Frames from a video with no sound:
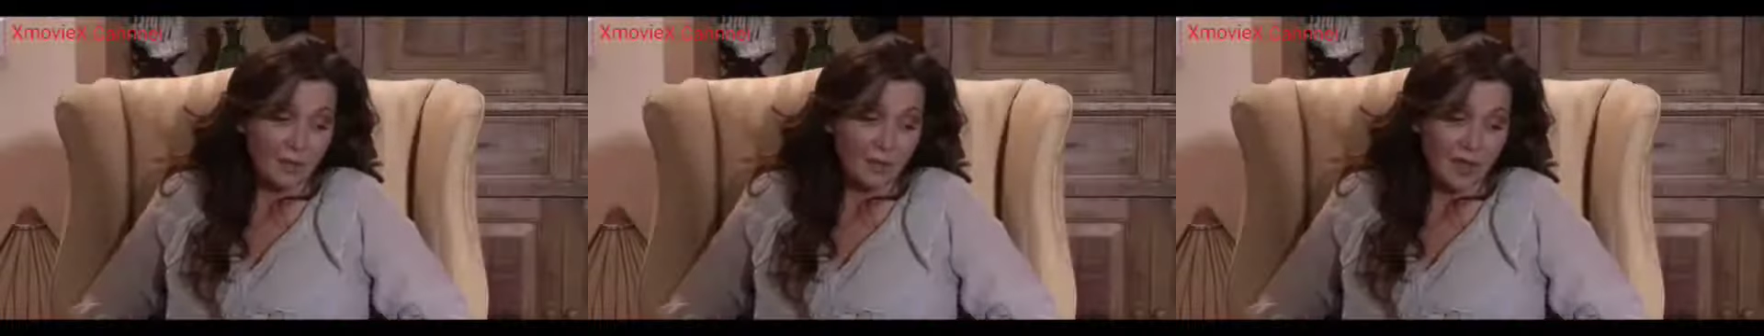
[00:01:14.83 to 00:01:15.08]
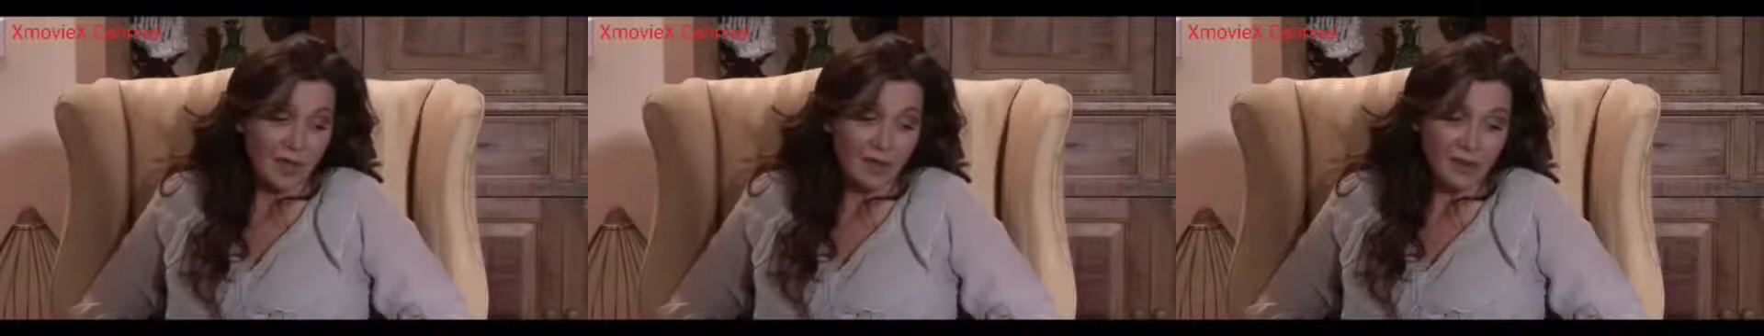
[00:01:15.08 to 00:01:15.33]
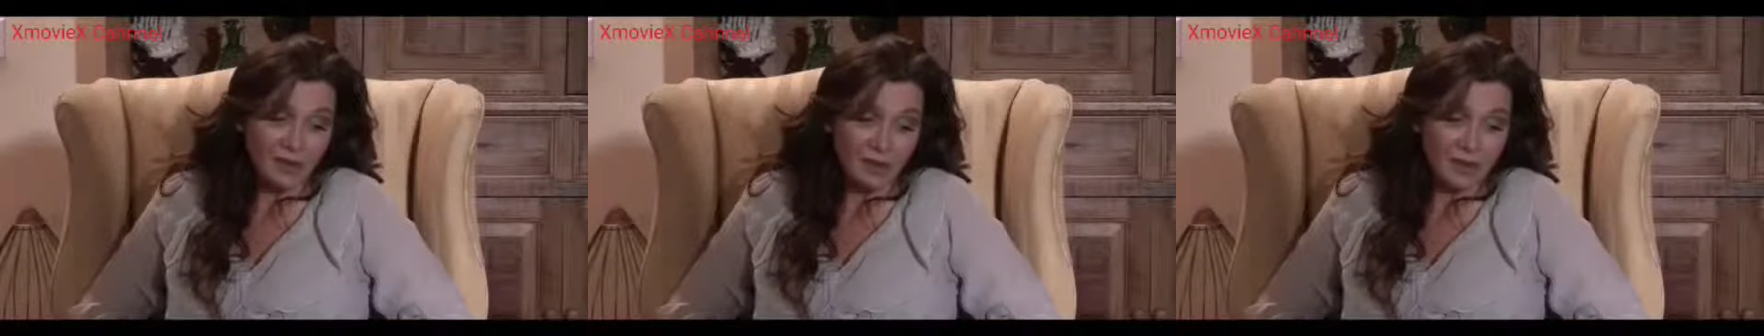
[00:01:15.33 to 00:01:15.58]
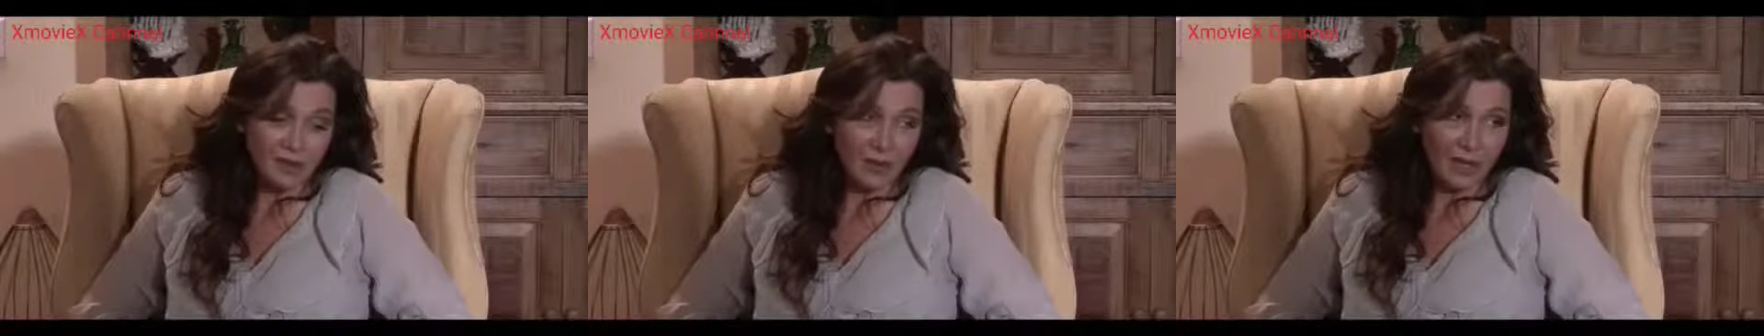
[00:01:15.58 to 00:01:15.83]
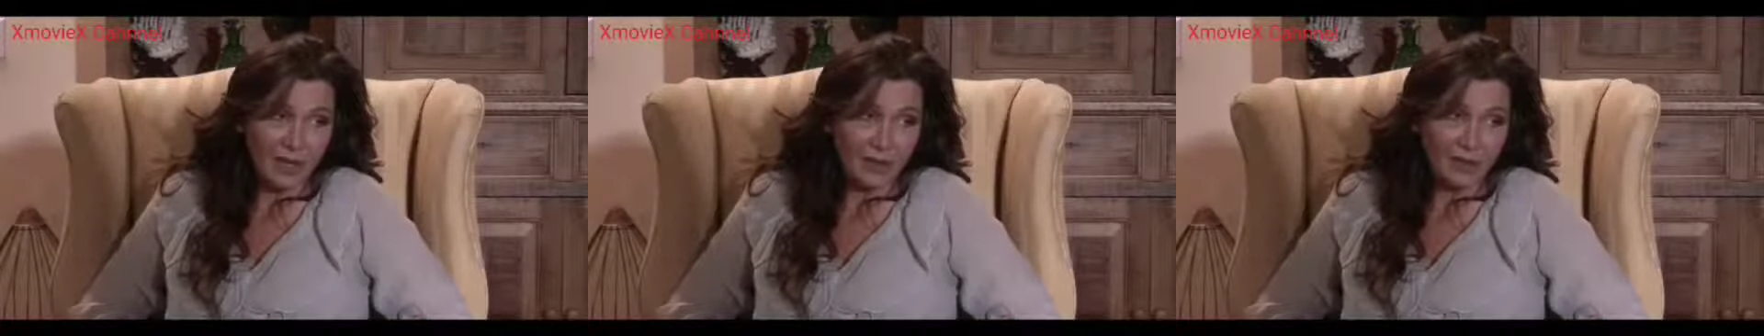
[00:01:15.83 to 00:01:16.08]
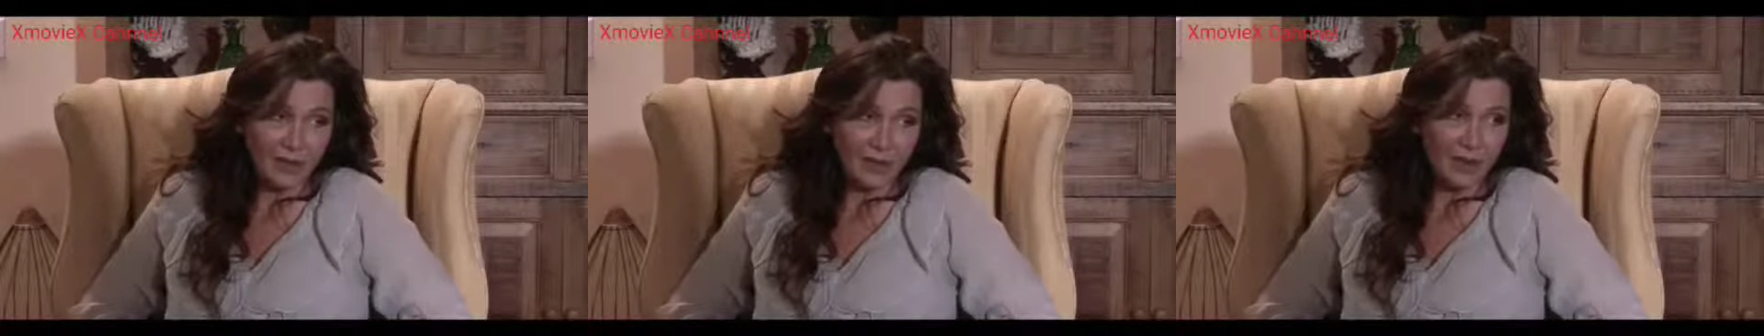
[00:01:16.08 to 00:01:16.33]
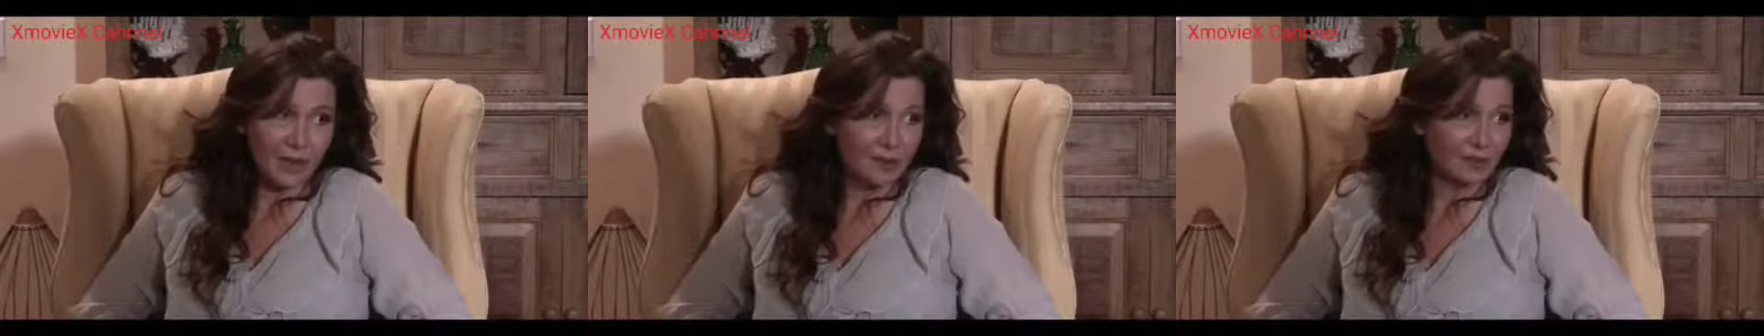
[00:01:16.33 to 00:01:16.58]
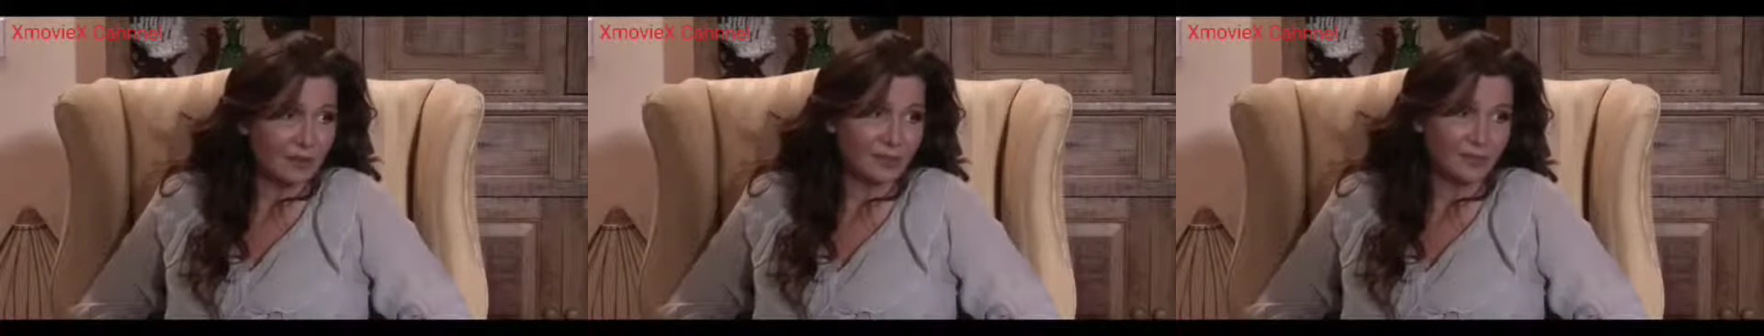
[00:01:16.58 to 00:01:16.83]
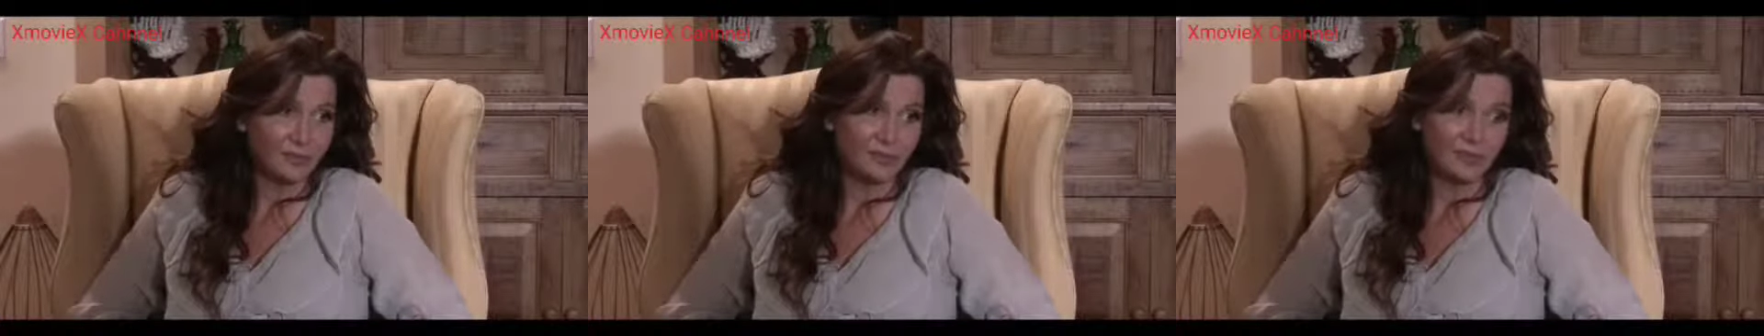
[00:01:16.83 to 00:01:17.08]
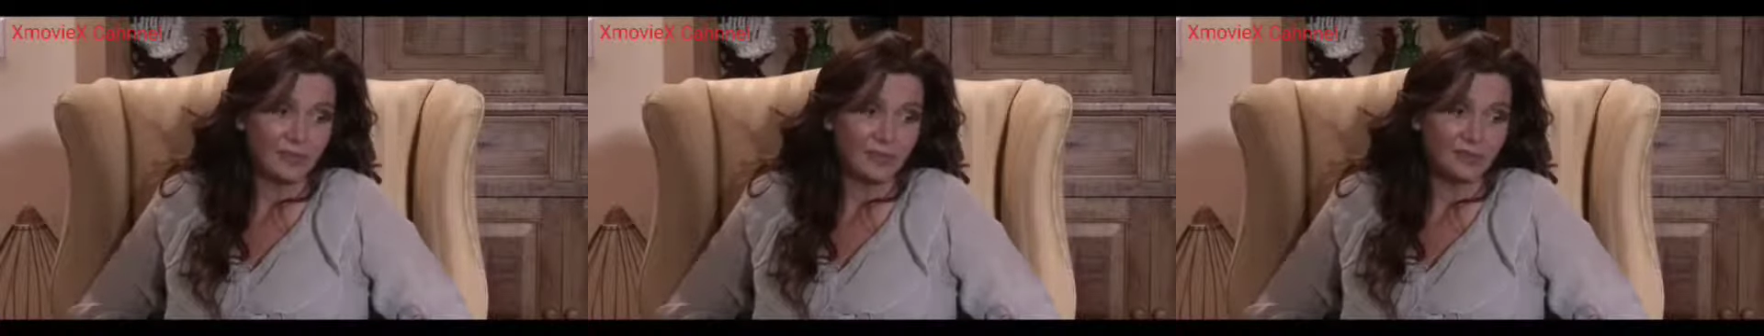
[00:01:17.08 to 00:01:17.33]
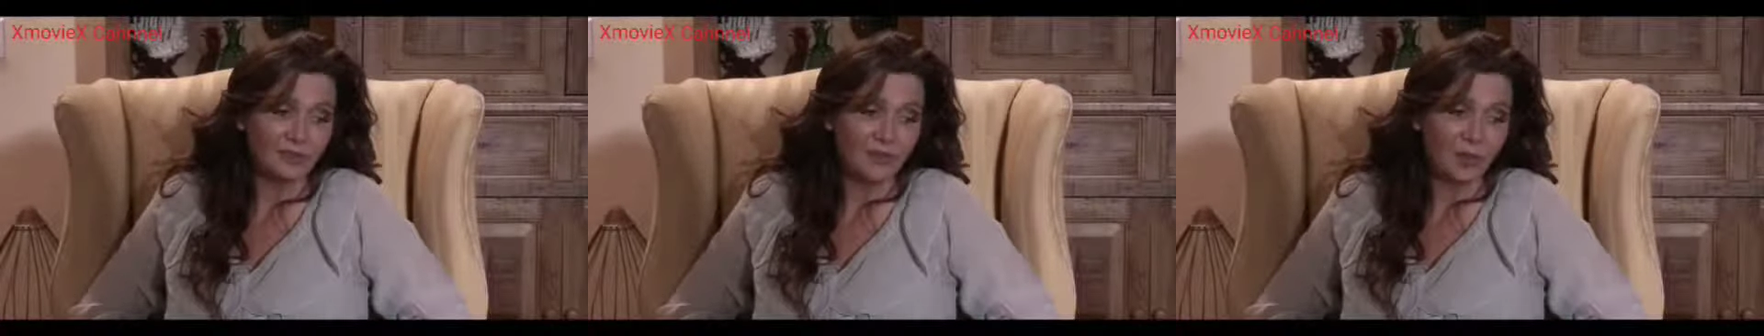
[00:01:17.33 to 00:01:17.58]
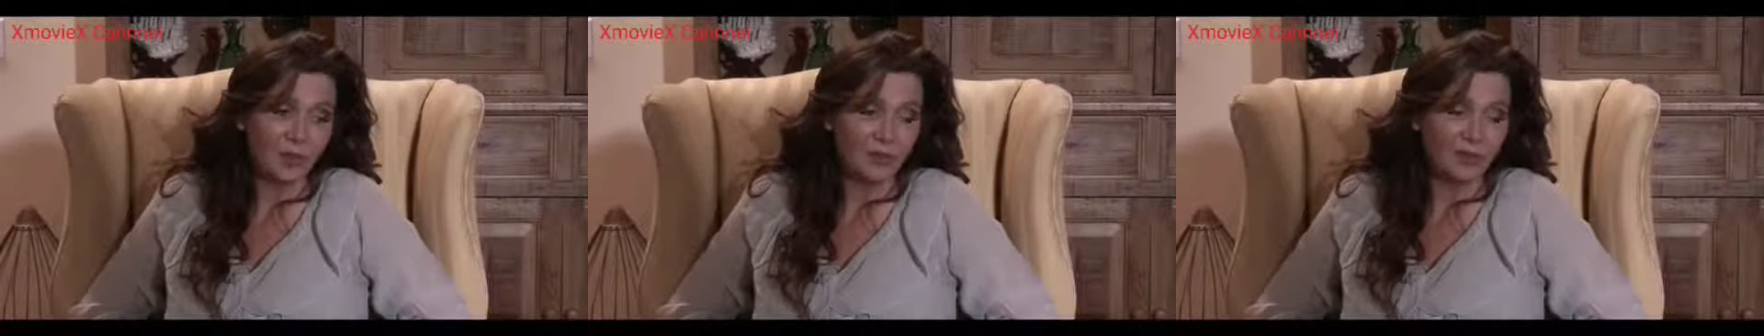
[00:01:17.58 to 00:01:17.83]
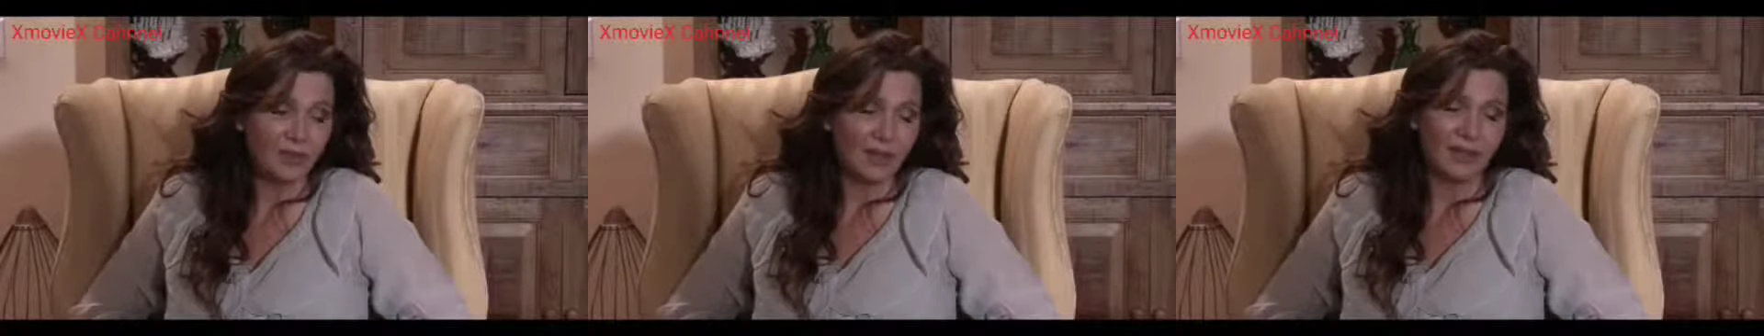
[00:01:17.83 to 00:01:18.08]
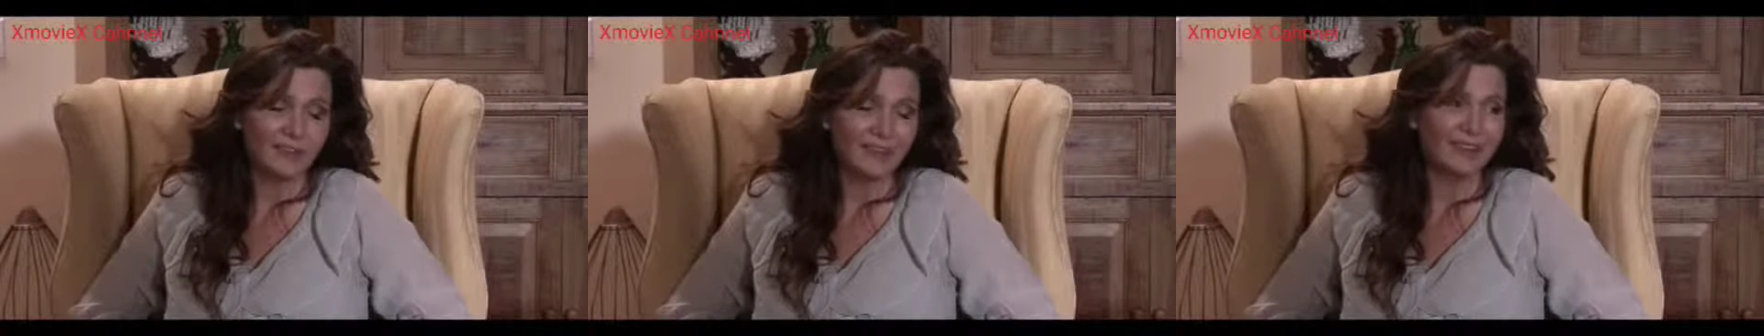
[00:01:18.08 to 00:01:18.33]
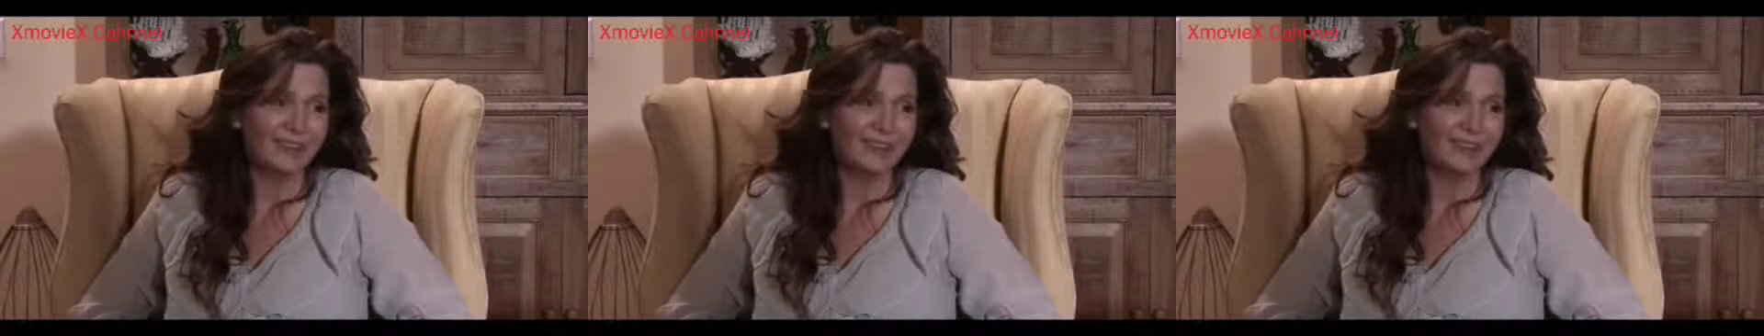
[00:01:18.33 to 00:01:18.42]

Men have been doing it for years. It's totally our